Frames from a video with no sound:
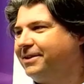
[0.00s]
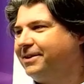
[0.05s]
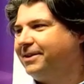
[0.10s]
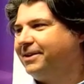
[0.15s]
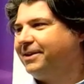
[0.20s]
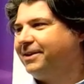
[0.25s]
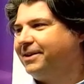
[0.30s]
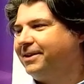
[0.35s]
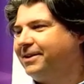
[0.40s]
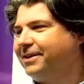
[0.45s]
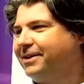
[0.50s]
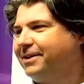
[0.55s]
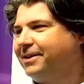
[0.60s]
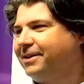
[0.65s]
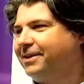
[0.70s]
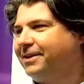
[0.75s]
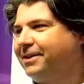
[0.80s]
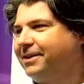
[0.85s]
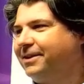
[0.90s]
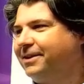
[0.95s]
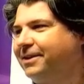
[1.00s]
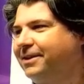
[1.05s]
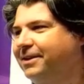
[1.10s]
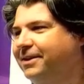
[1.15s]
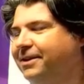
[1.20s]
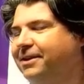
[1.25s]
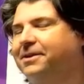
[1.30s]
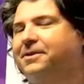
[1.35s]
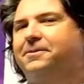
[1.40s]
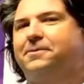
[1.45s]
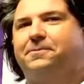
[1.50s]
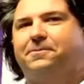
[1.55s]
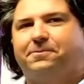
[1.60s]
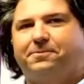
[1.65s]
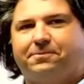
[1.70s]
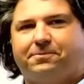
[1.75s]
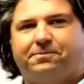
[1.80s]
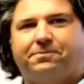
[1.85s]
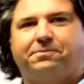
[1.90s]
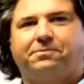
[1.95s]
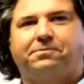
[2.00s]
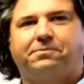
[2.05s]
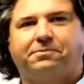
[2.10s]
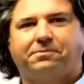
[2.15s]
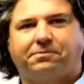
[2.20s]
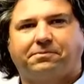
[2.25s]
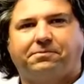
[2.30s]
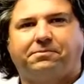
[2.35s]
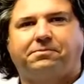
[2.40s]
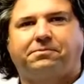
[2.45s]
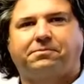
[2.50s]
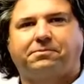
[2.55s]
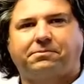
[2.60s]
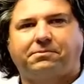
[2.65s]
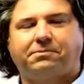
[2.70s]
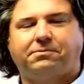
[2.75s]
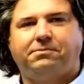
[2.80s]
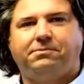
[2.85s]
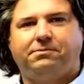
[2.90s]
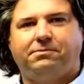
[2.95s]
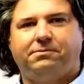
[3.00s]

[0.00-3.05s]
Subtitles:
The person shown says nothing.